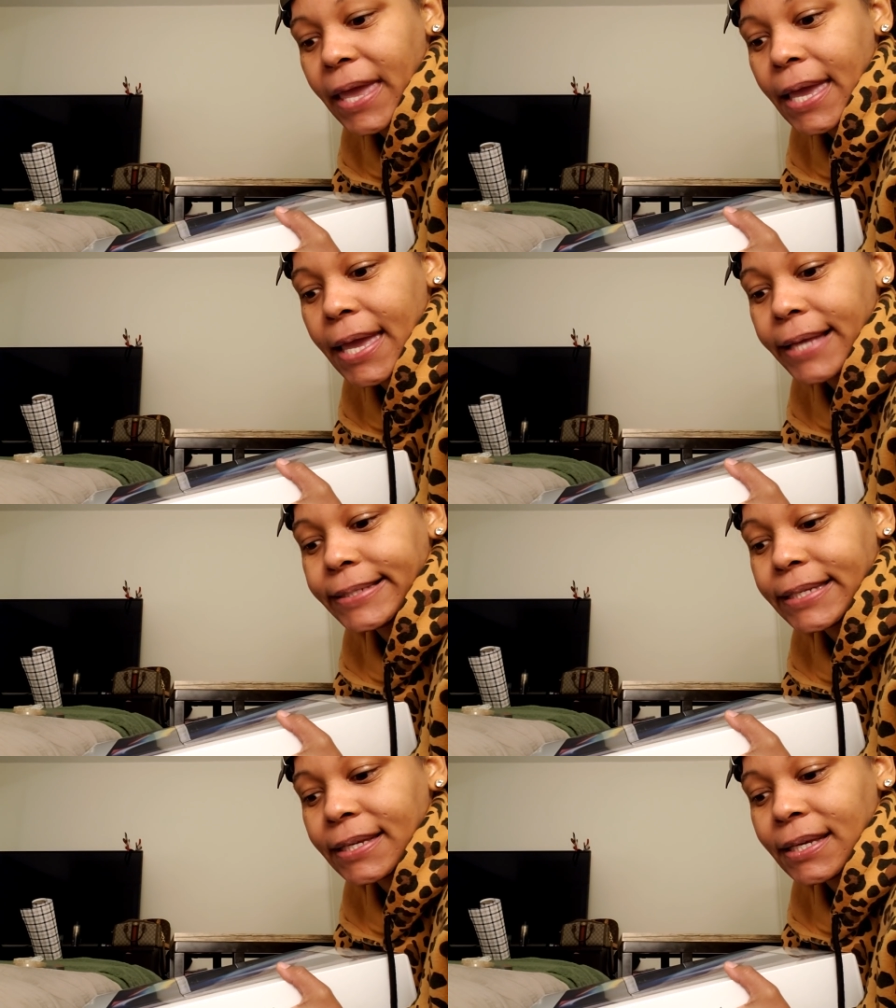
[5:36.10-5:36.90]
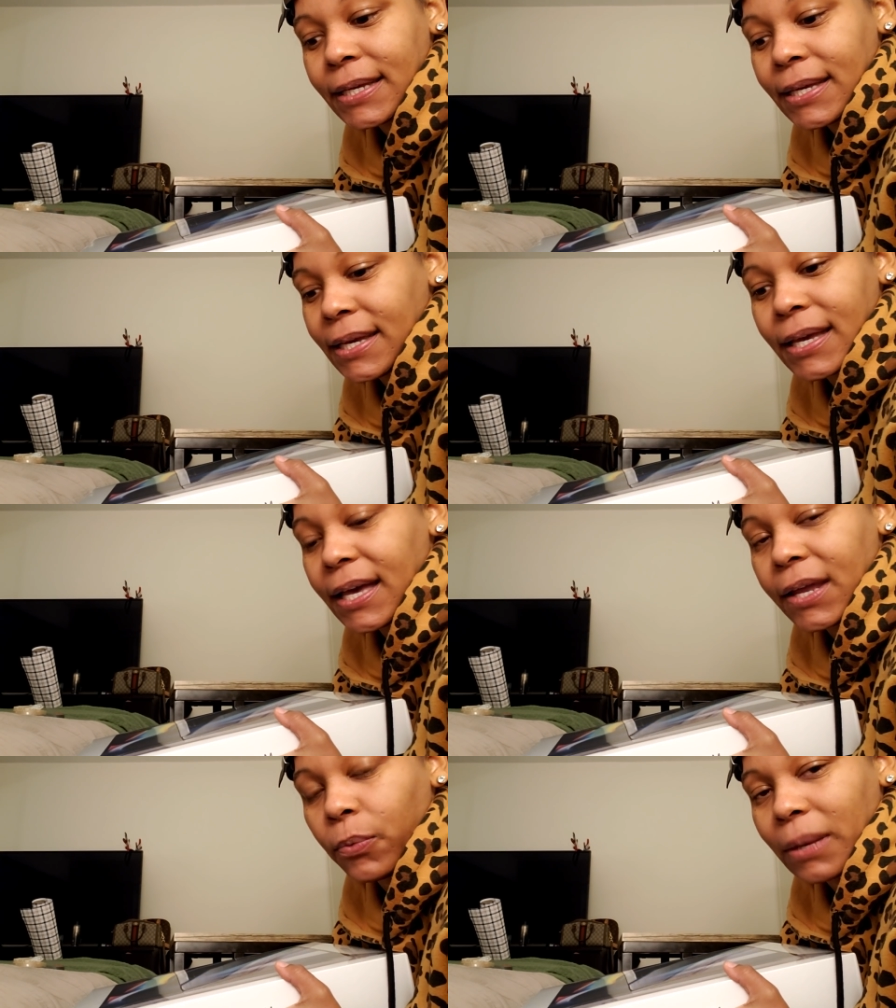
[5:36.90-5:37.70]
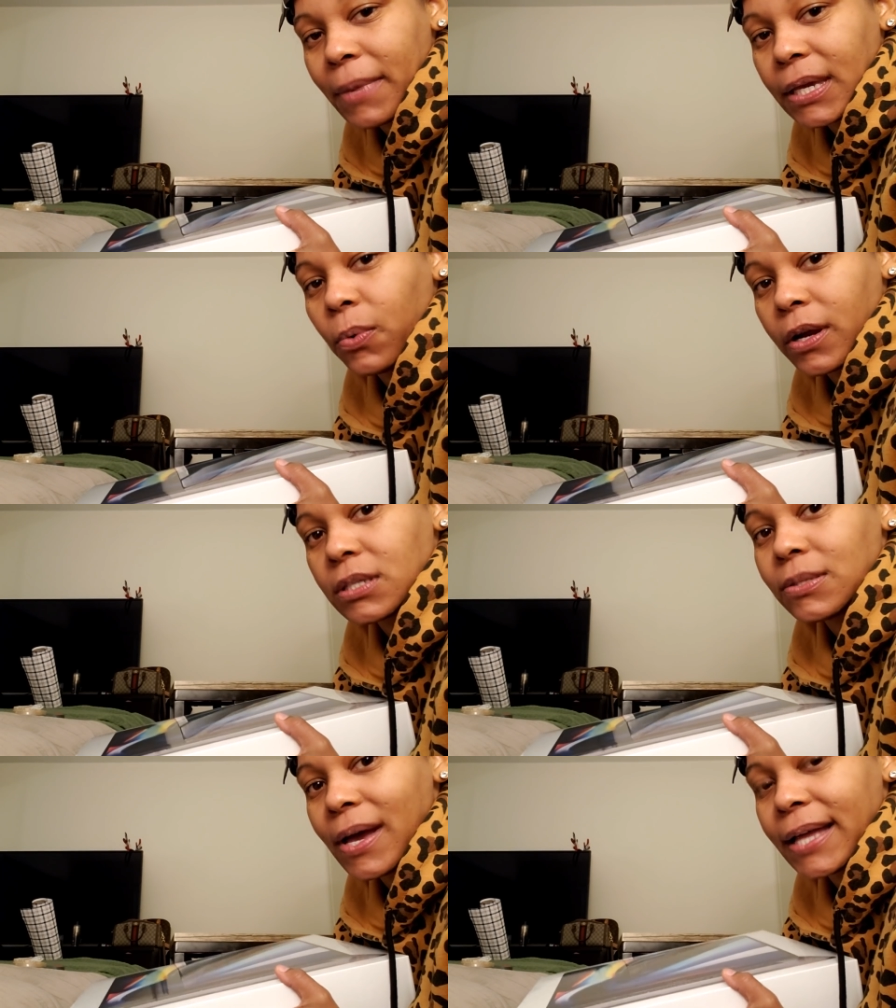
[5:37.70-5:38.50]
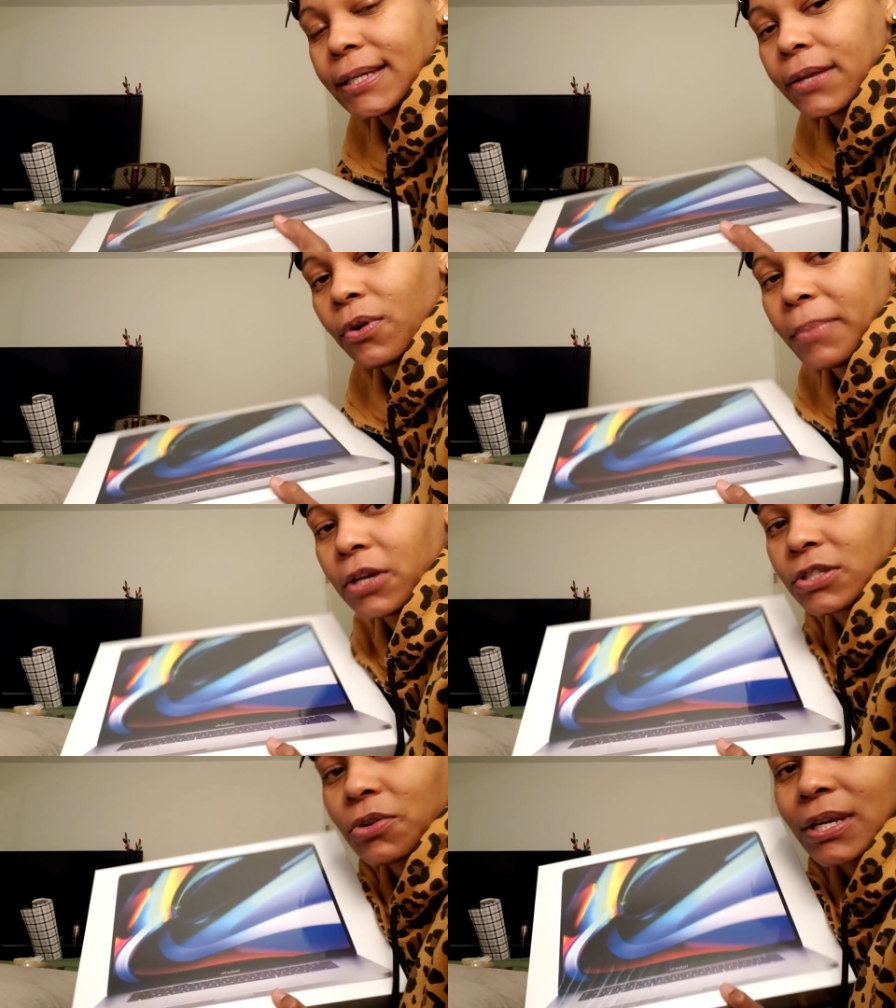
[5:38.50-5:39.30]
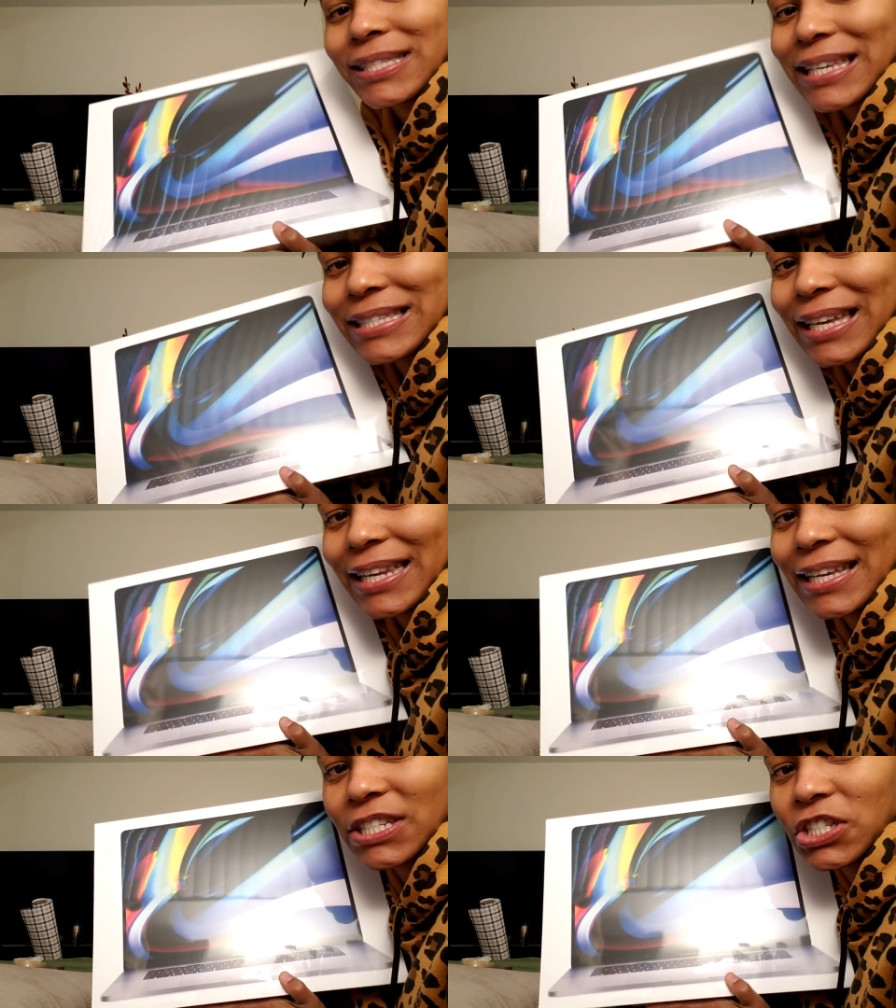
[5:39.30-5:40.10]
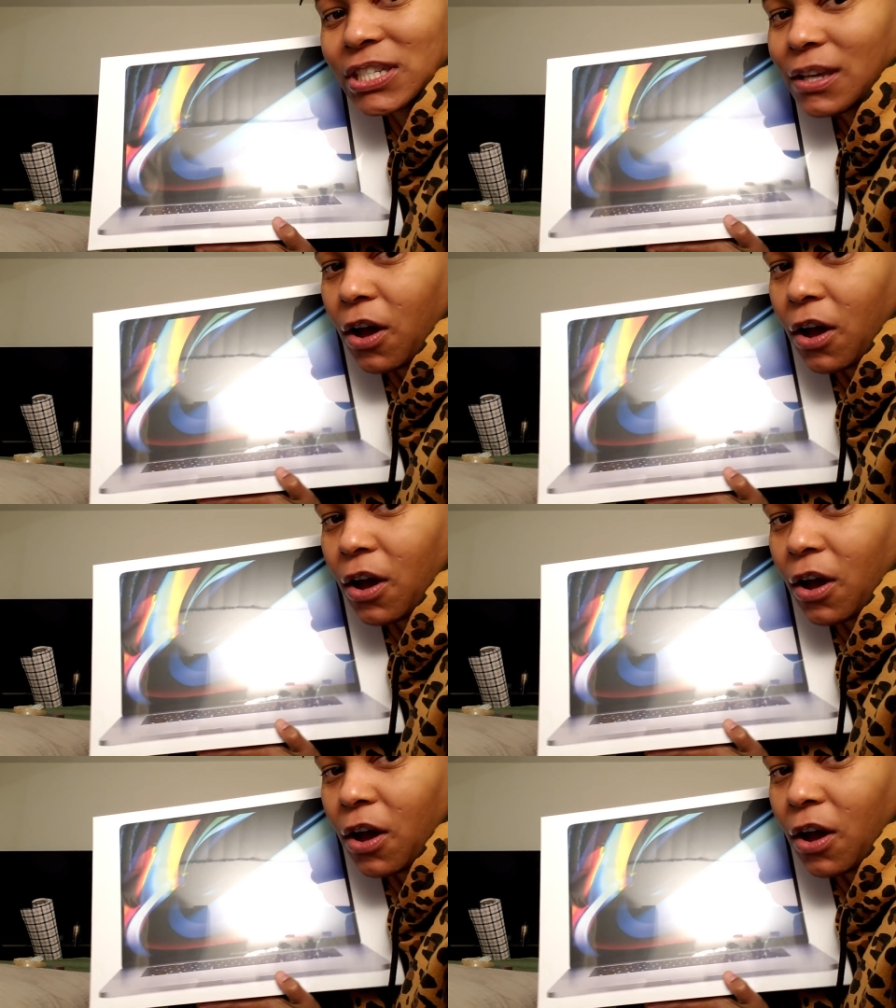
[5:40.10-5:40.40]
and I don't want to make it worse, so I had to get her a bigger screen, 16 inch.